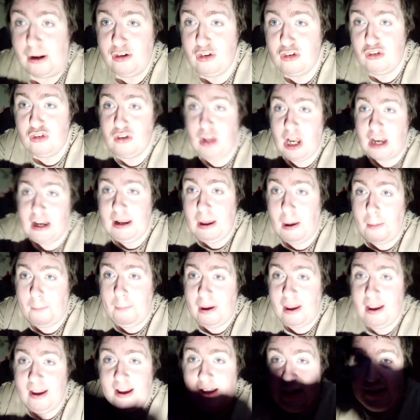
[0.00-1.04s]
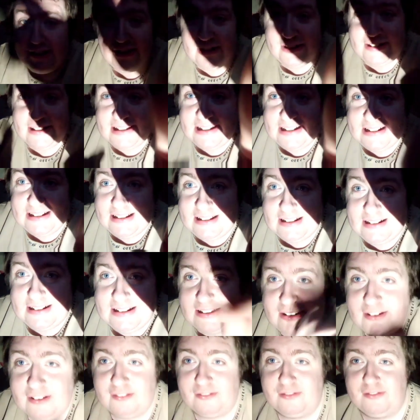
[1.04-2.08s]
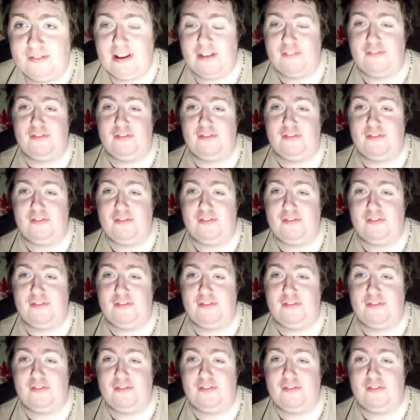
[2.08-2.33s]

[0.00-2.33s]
Just a little bit. Never